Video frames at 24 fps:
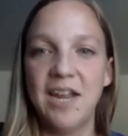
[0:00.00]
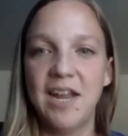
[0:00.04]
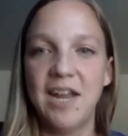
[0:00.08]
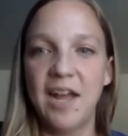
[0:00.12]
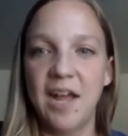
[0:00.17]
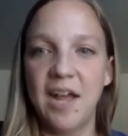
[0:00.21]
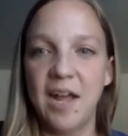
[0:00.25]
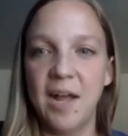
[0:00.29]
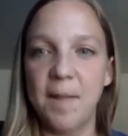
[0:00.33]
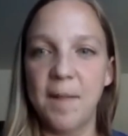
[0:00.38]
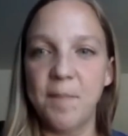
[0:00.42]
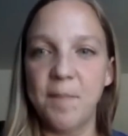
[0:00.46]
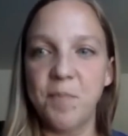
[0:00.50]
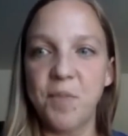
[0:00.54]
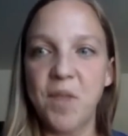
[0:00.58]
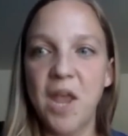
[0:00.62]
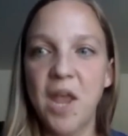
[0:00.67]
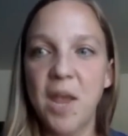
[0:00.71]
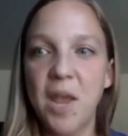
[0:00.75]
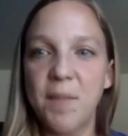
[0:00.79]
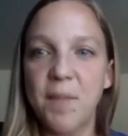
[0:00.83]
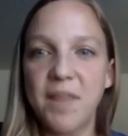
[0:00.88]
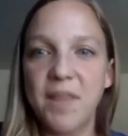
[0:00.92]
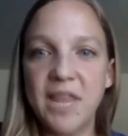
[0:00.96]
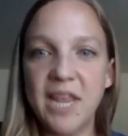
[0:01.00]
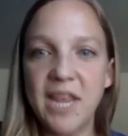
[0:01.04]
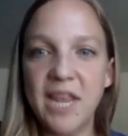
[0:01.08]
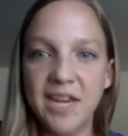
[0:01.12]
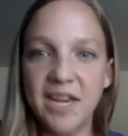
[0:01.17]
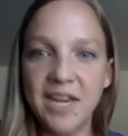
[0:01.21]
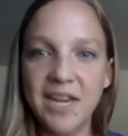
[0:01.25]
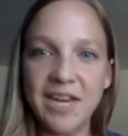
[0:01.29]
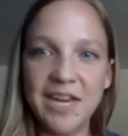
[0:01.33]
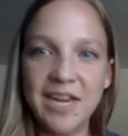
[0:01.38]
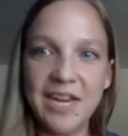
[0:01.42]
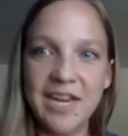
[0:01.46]
Um, but
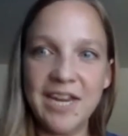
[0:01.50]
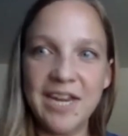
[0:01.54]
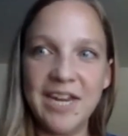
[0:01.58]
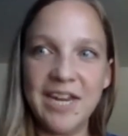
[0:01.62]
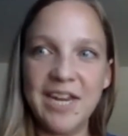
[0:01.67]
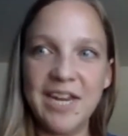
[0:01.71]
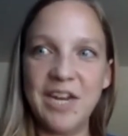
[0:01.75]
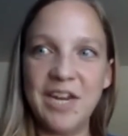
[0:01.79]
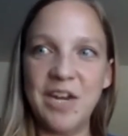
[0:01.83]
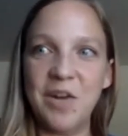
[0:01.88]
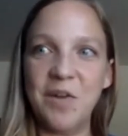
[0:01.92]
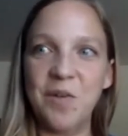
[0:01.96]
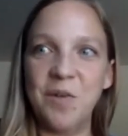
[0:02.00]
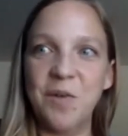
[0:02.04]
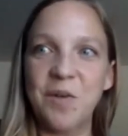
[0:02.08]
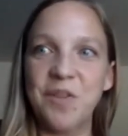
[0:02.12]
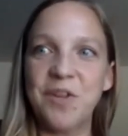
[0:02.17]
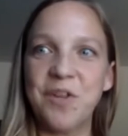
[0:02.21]
then you know,